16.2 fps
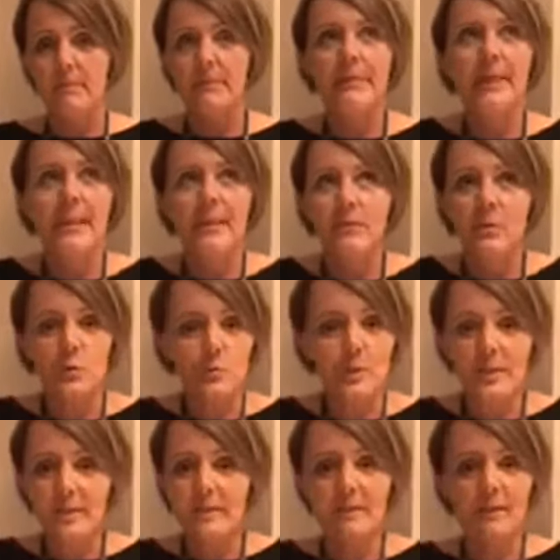network
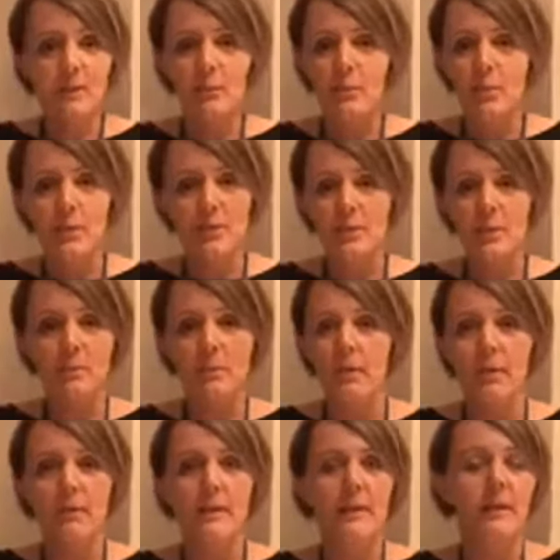marketing was
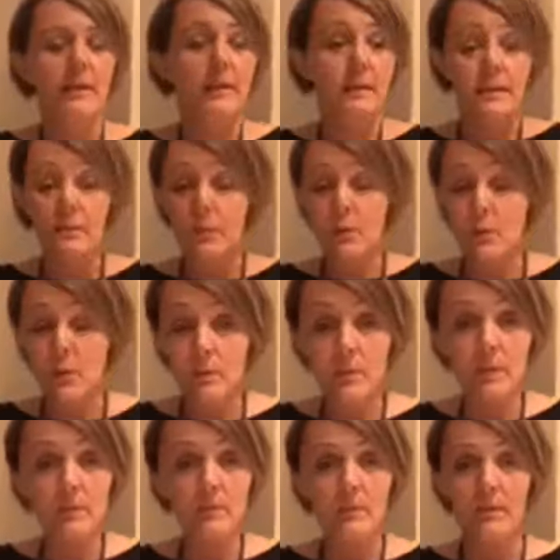something that I had never heard
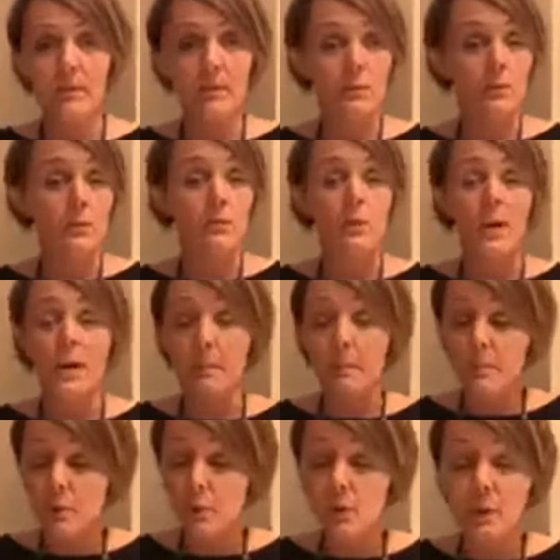about, and this was
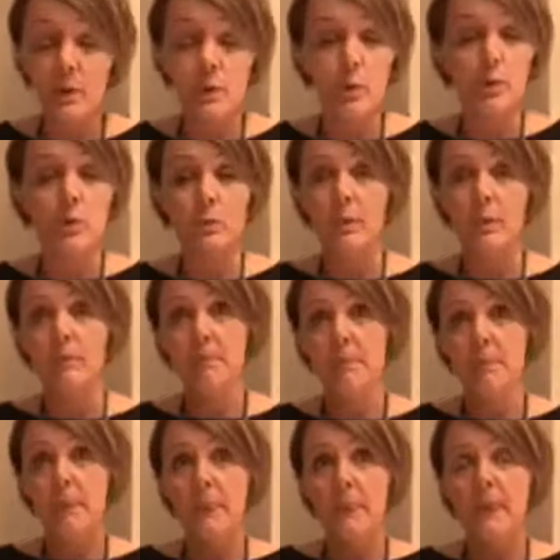absolutely new to me.
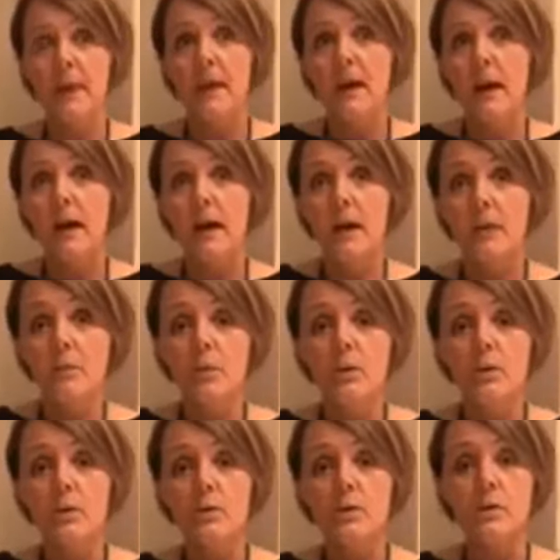I
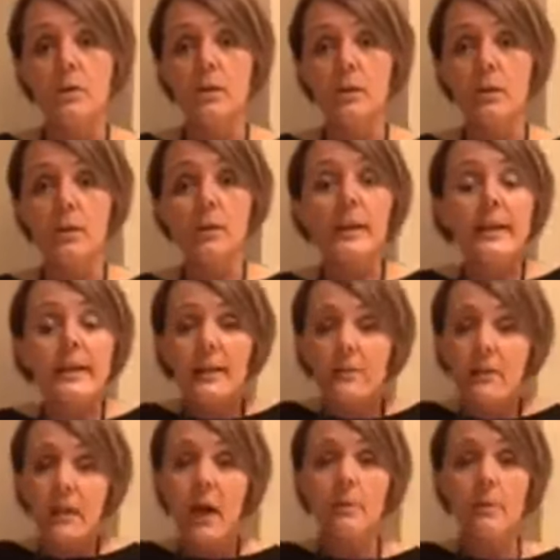was
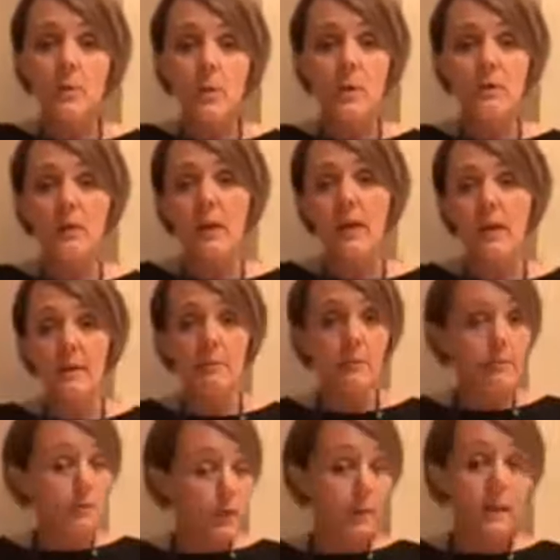living abroad.
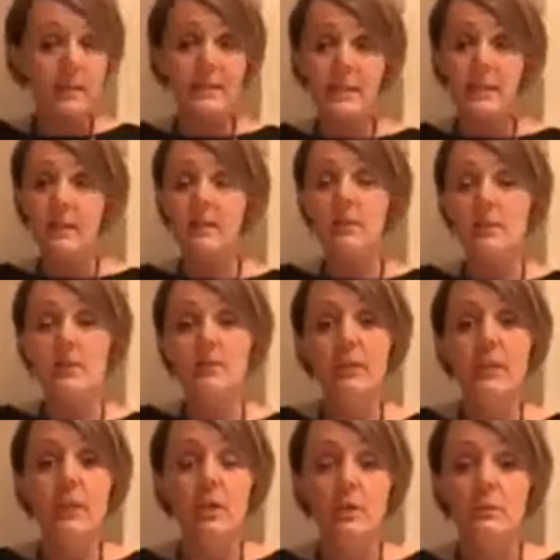I'm from Iceland. I was
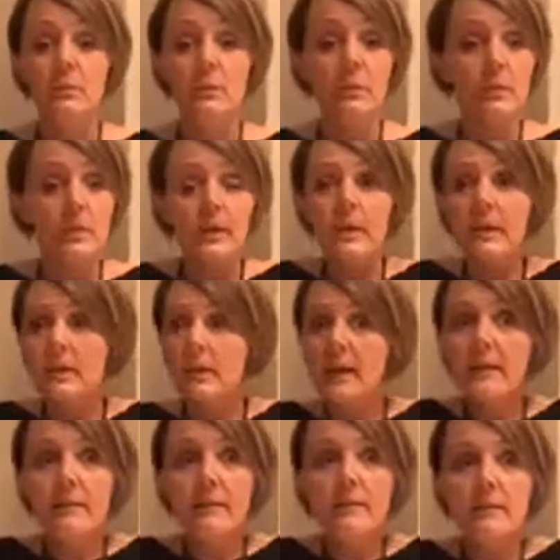living in Luxembourg, and
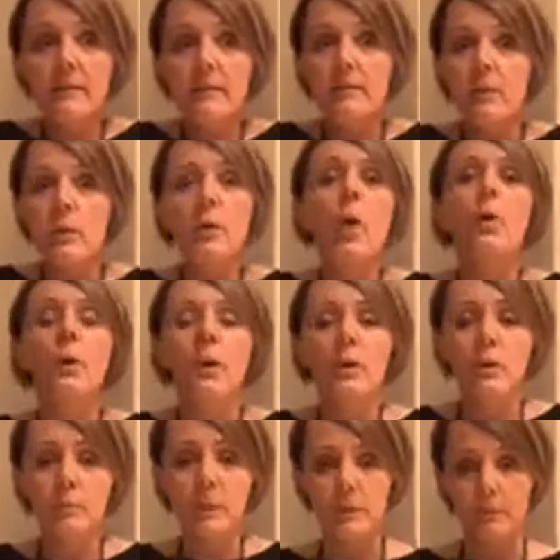I didn't know a
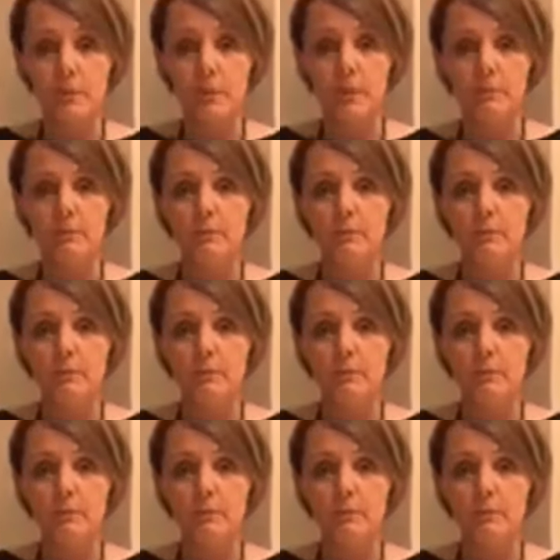lot of people.